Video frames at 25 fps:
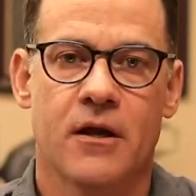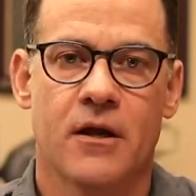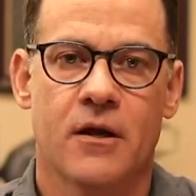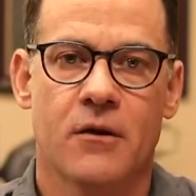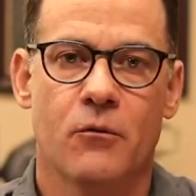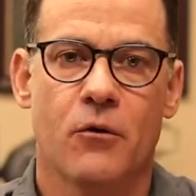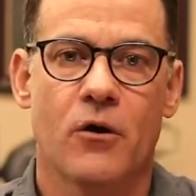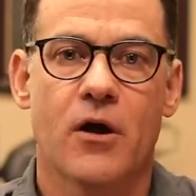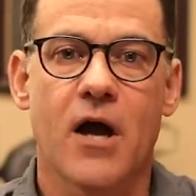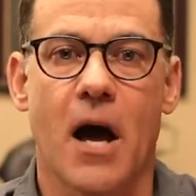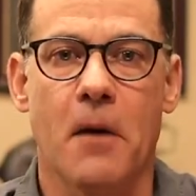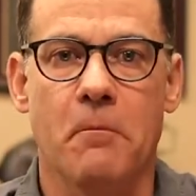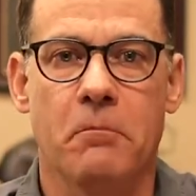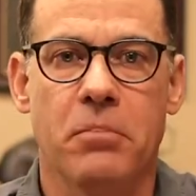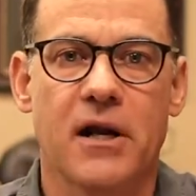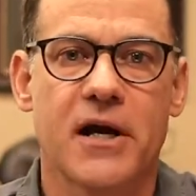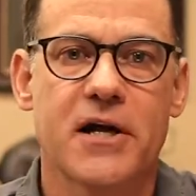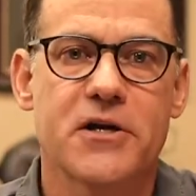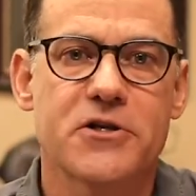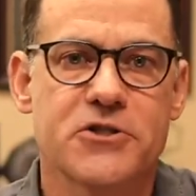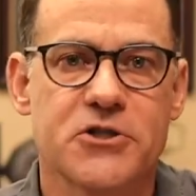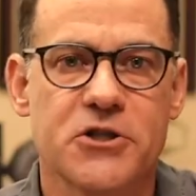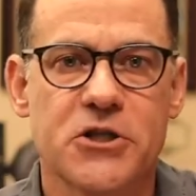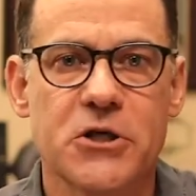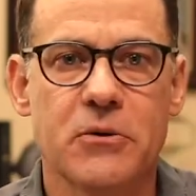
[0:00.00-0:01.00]
Well, God
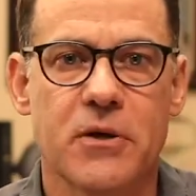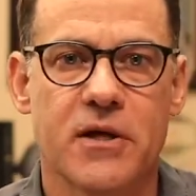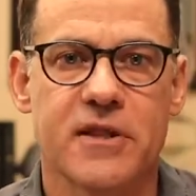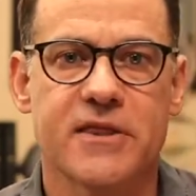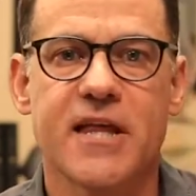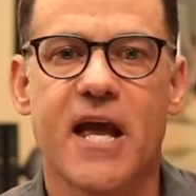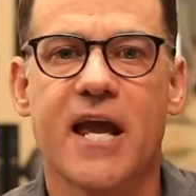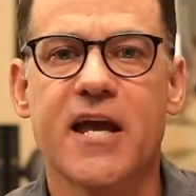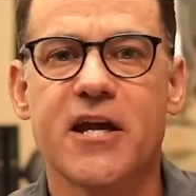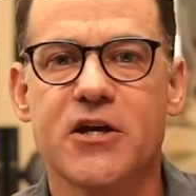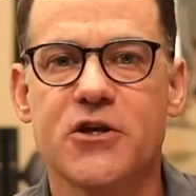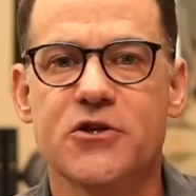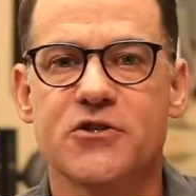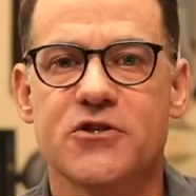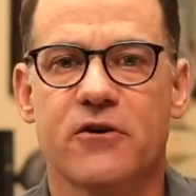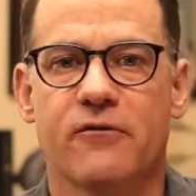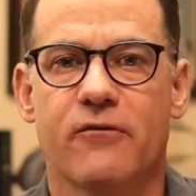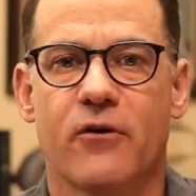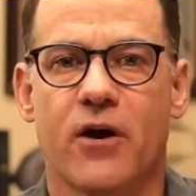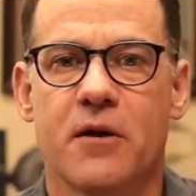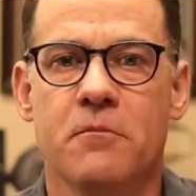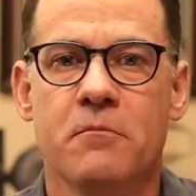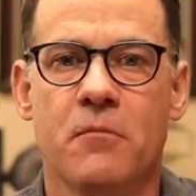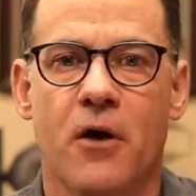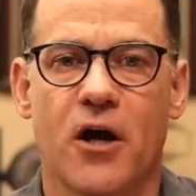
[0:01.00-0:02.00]
bless you and thank you so
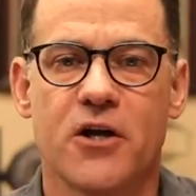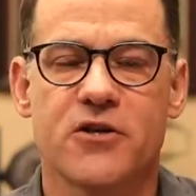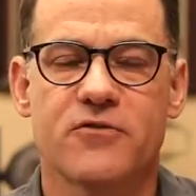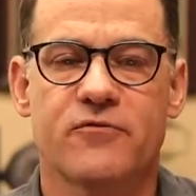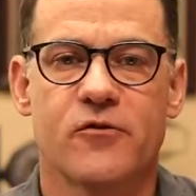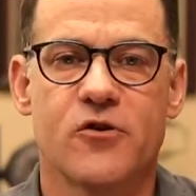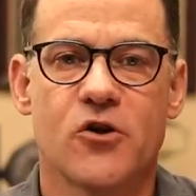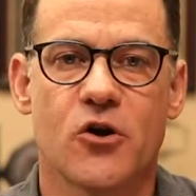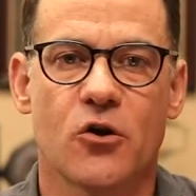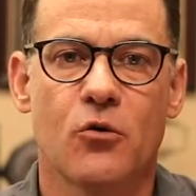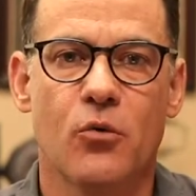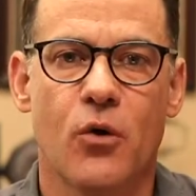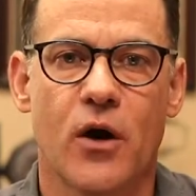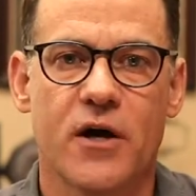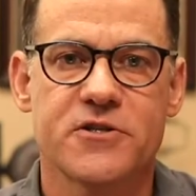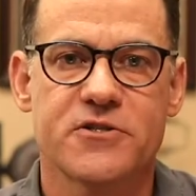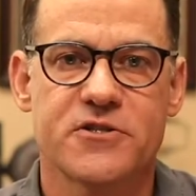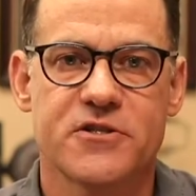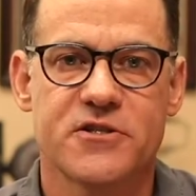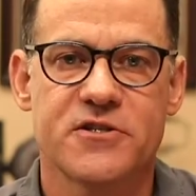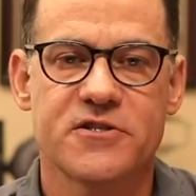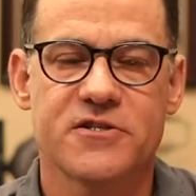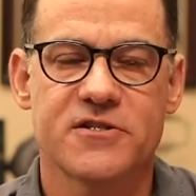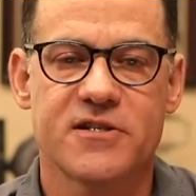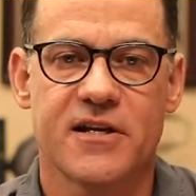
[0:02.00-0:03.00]
very much for your
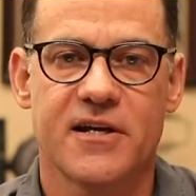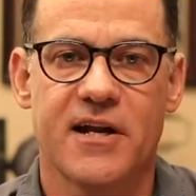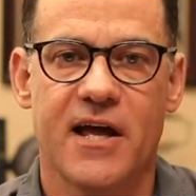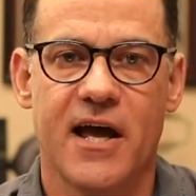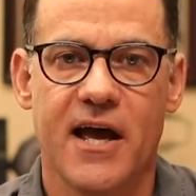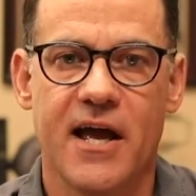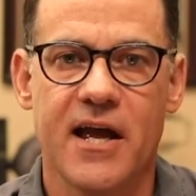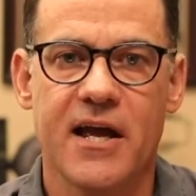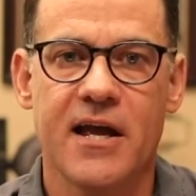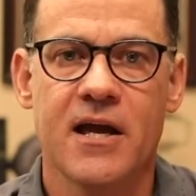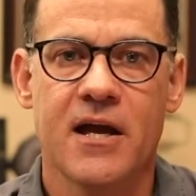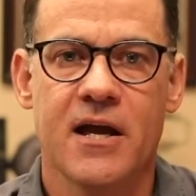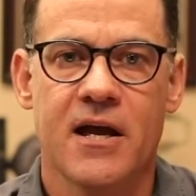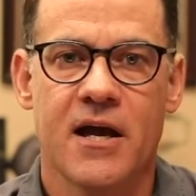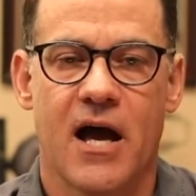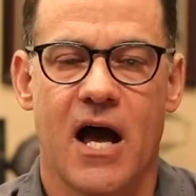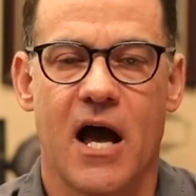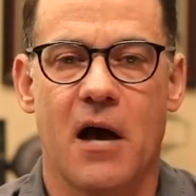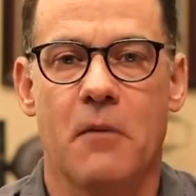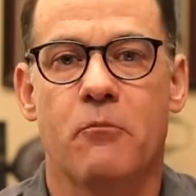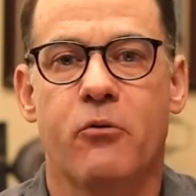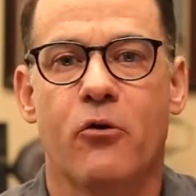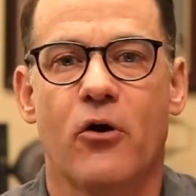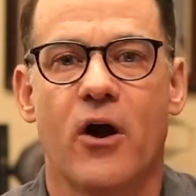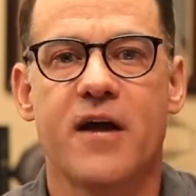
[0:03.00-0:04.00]
questions today. I
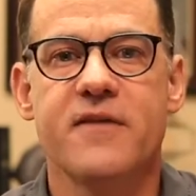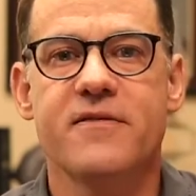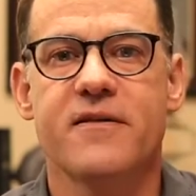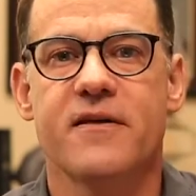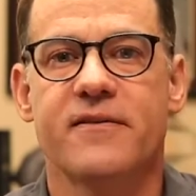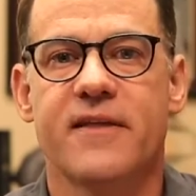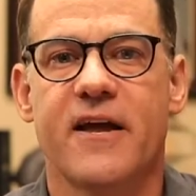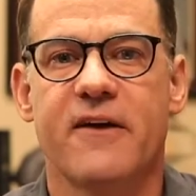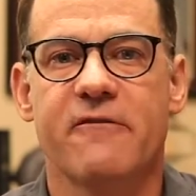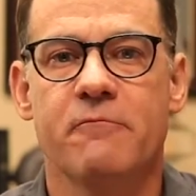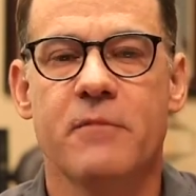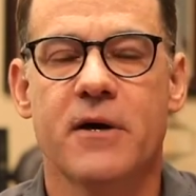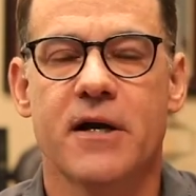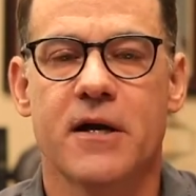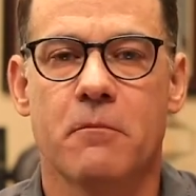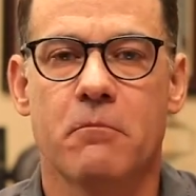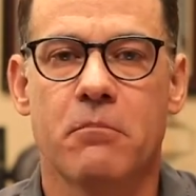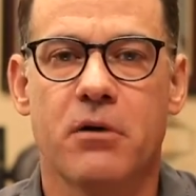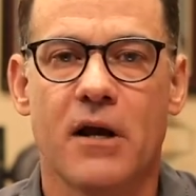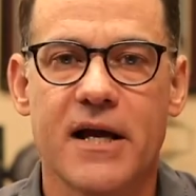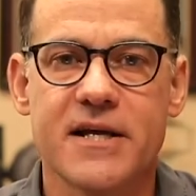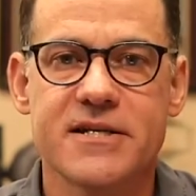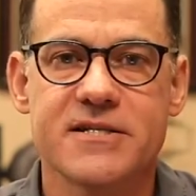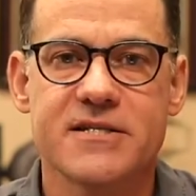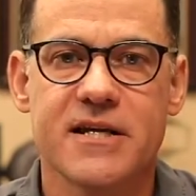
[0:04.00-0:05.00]
pray that they've been a
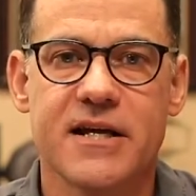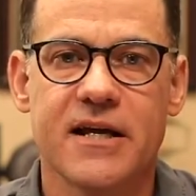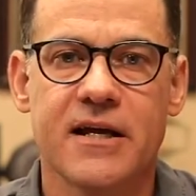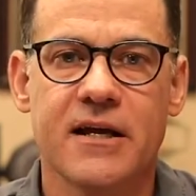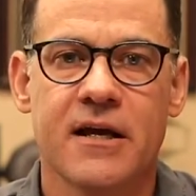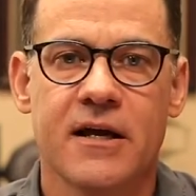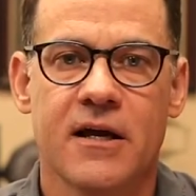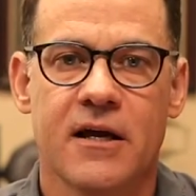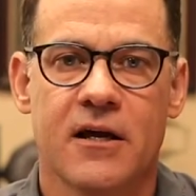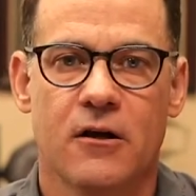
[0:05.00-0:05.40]
blessing.